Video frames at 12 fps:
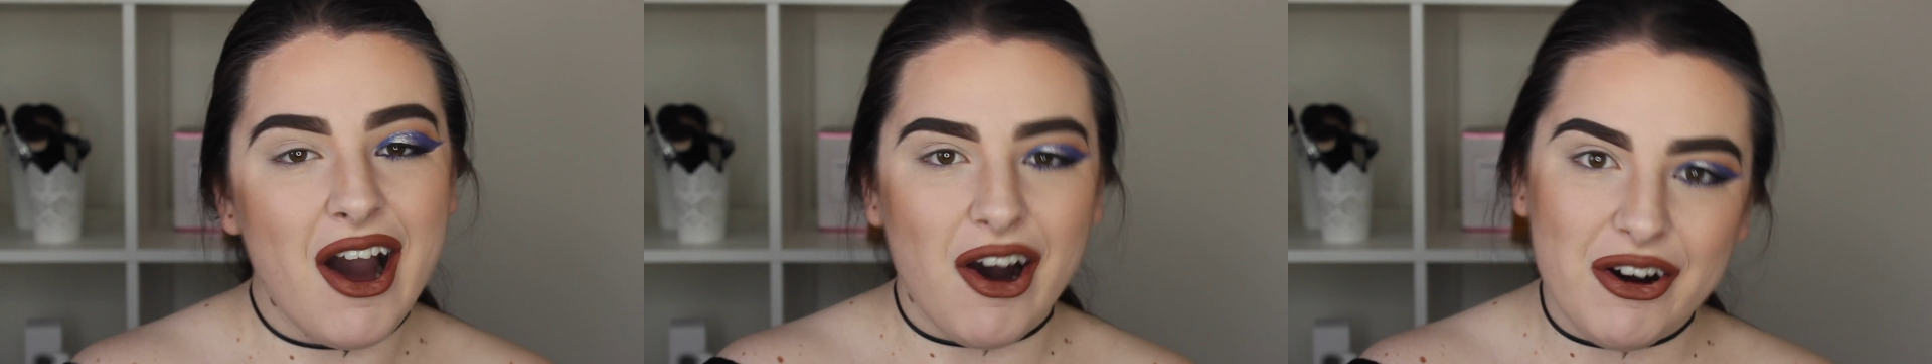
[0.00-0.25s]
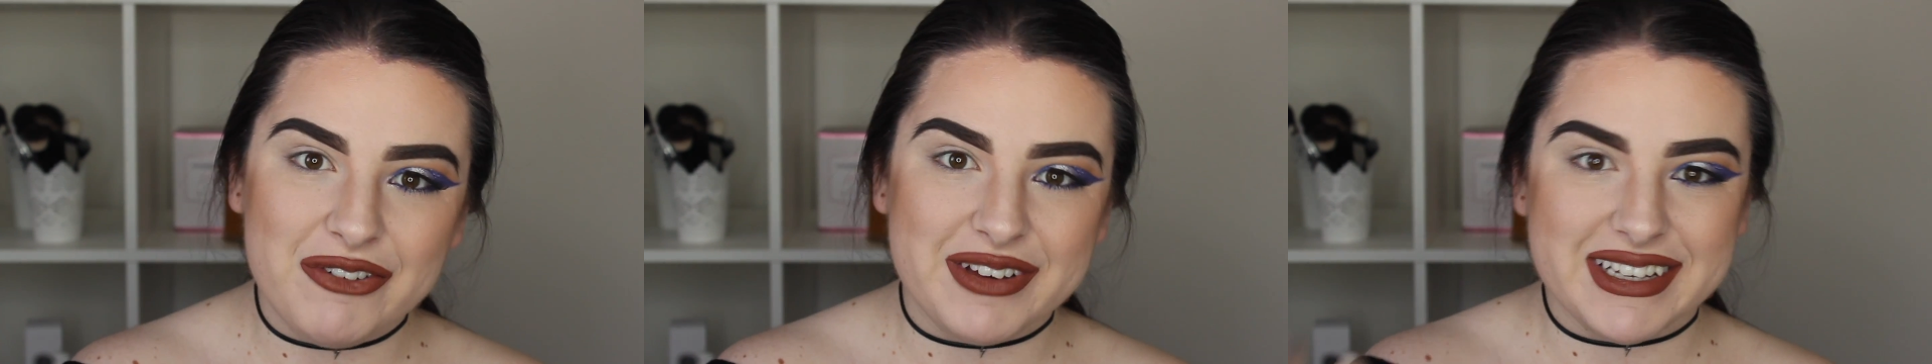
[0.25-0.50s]

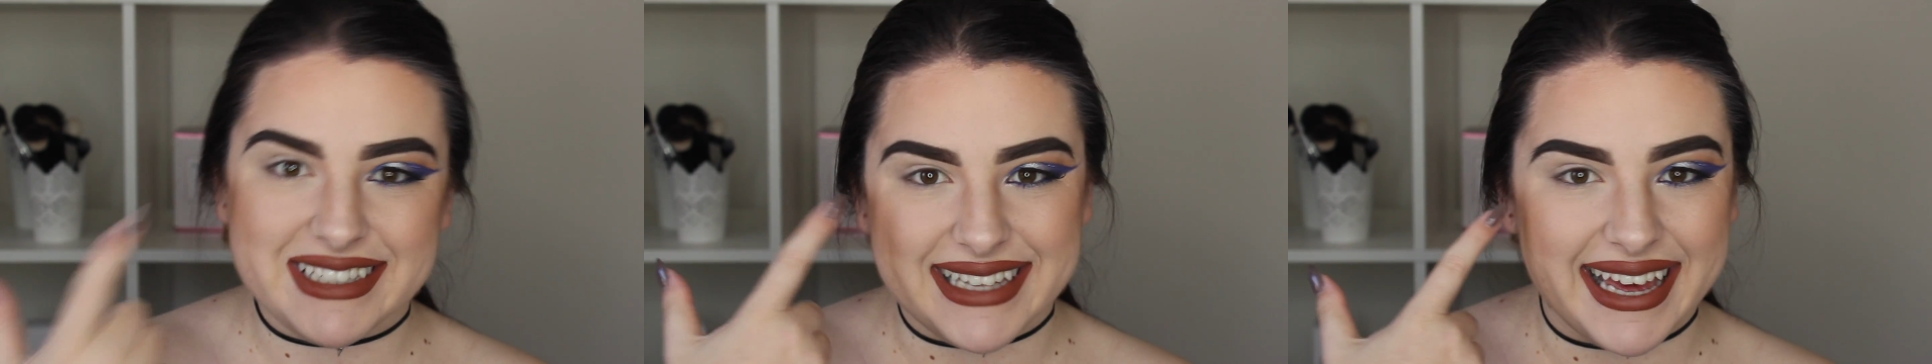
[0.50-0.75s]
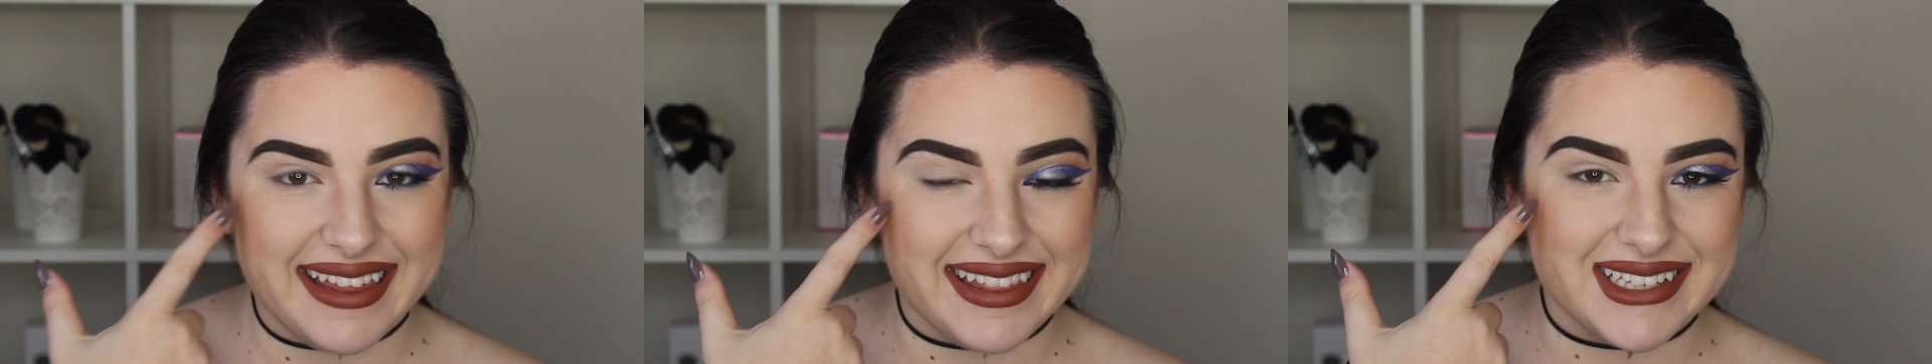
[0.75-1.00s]

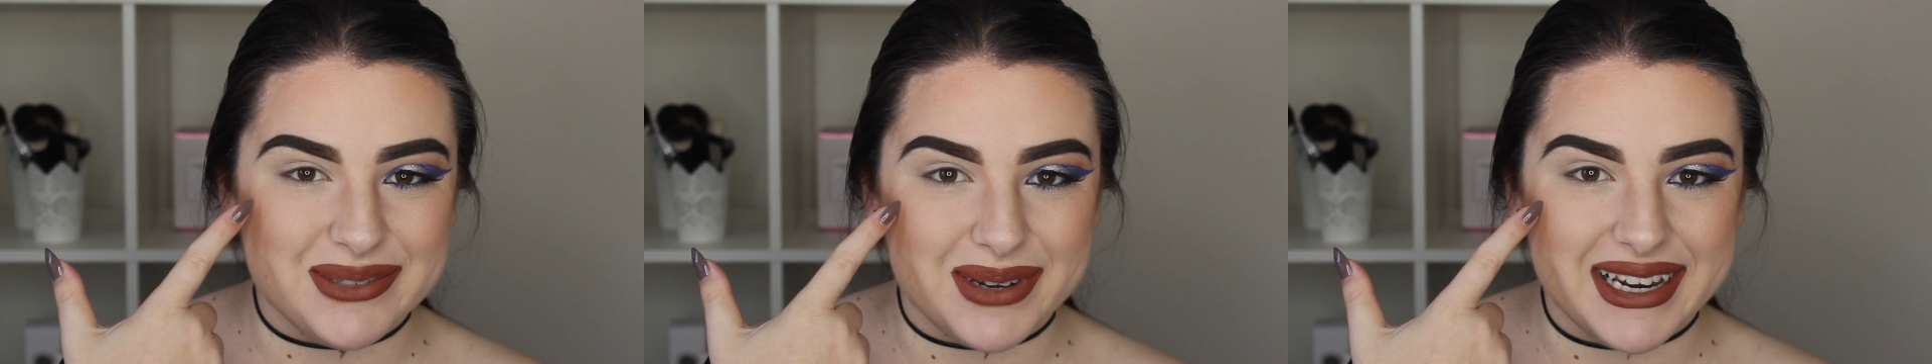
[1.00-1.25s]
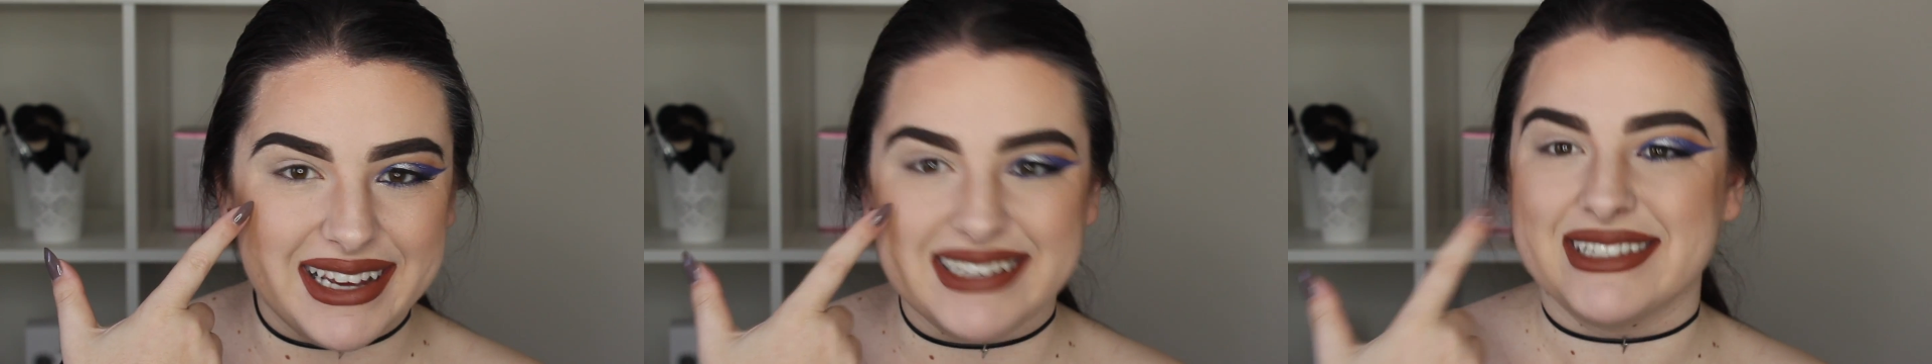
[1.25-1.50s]
Obviously, this
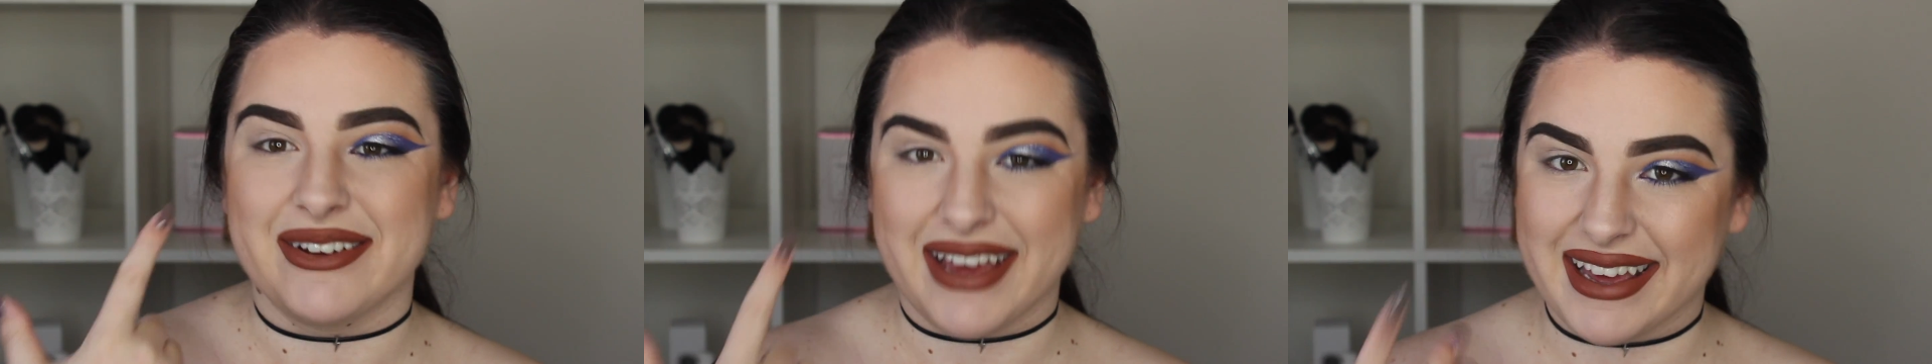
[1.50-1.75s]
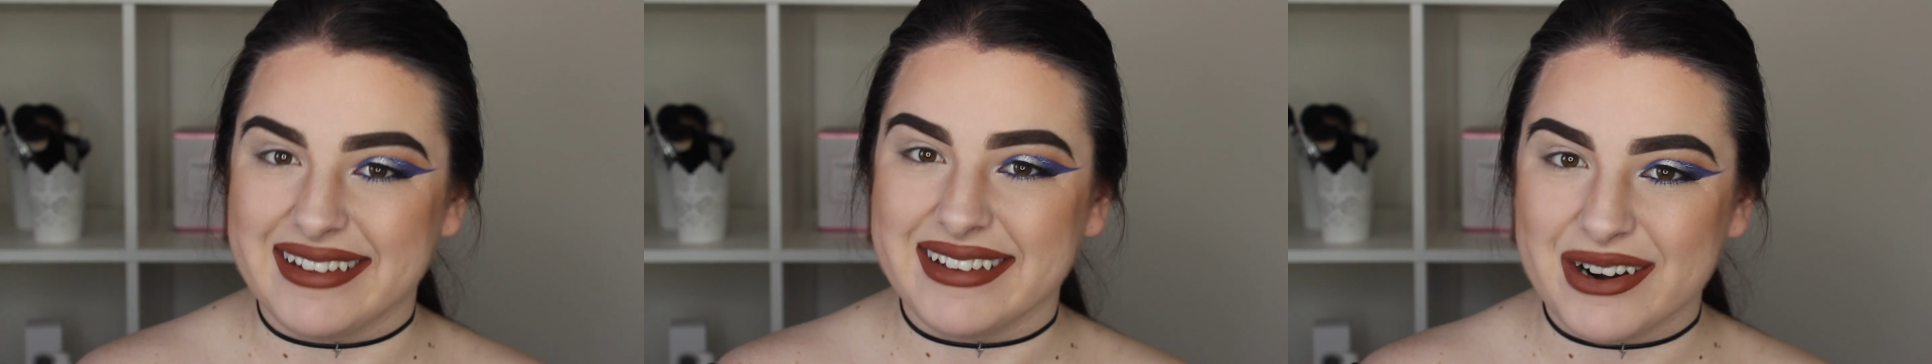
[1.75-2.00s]
one here is
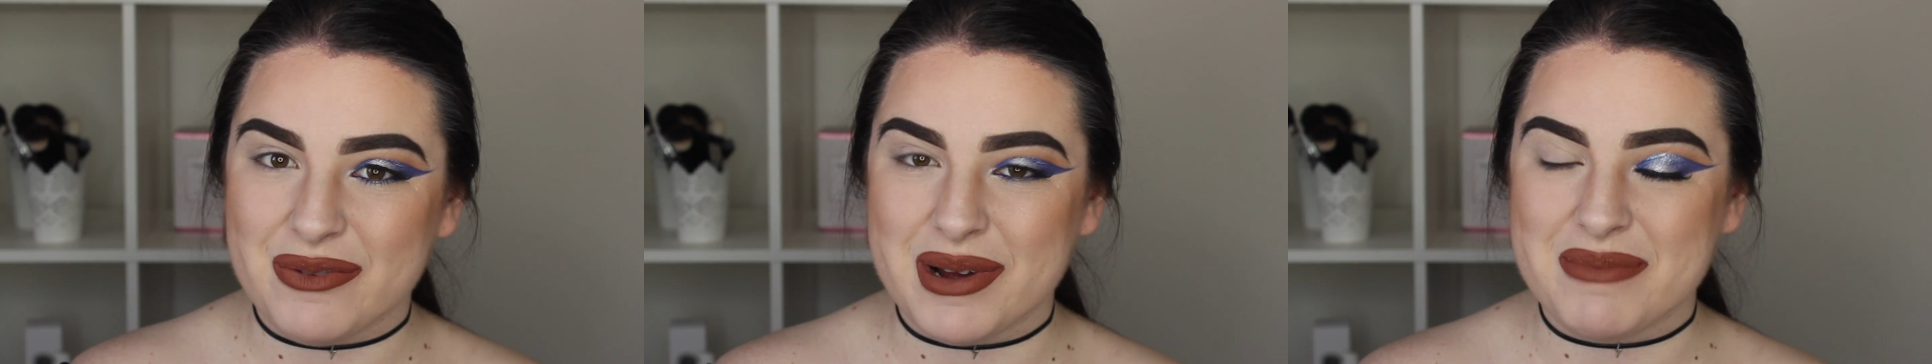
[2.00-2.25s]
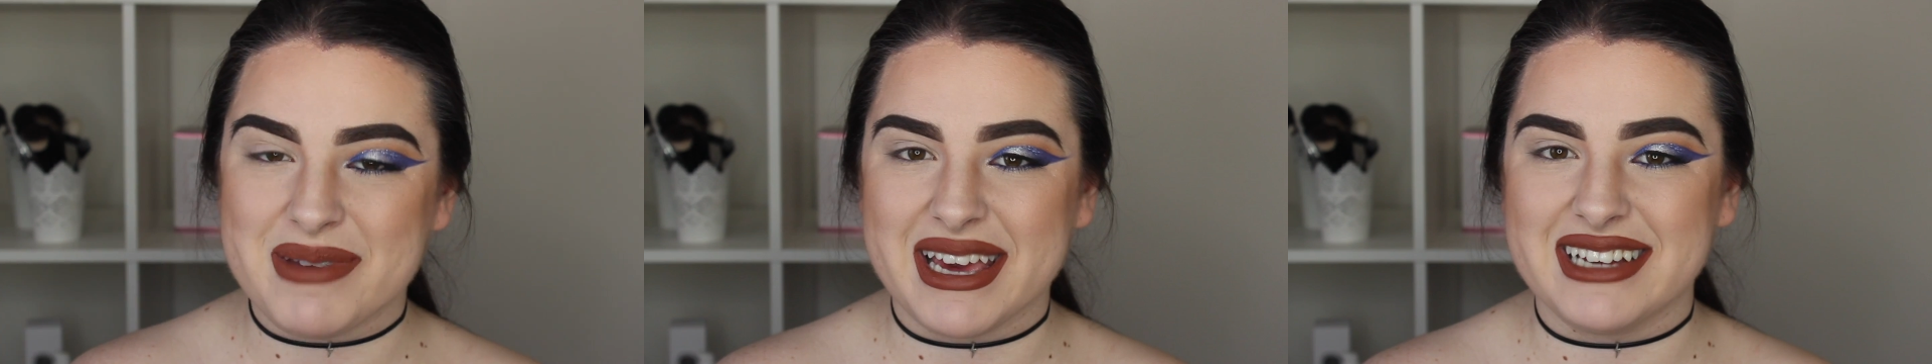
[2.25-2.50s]
looking a little
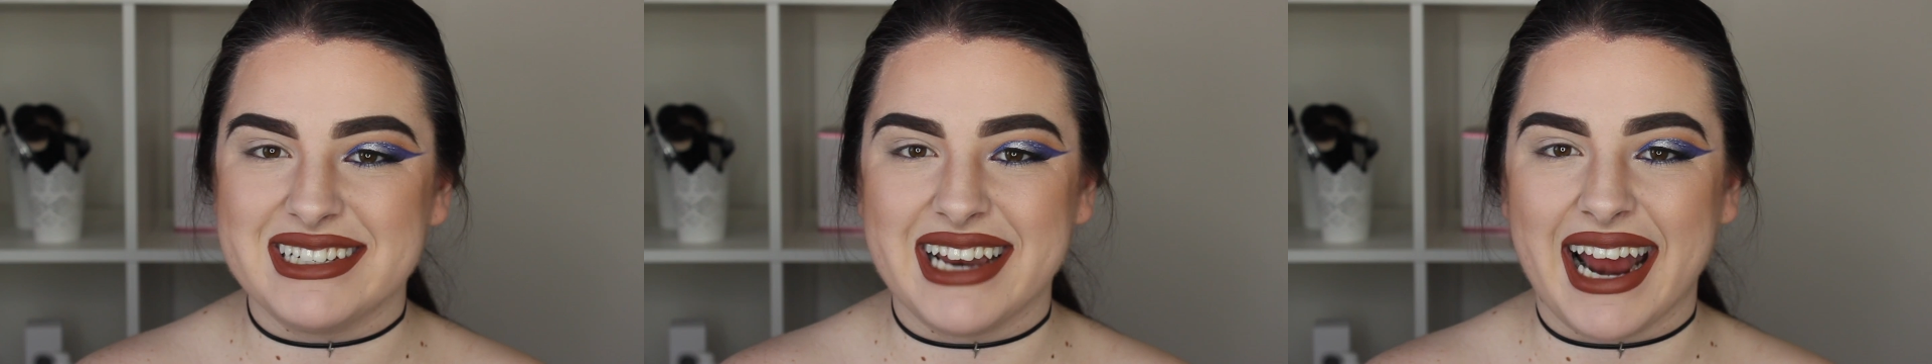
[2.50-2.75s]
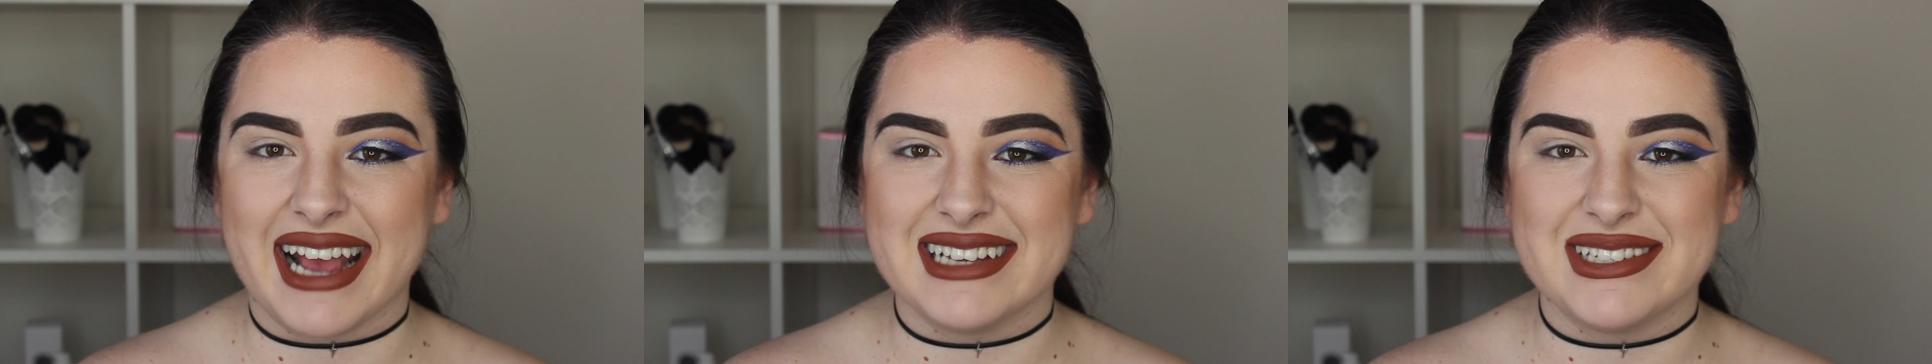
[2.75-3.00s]
bit bare today,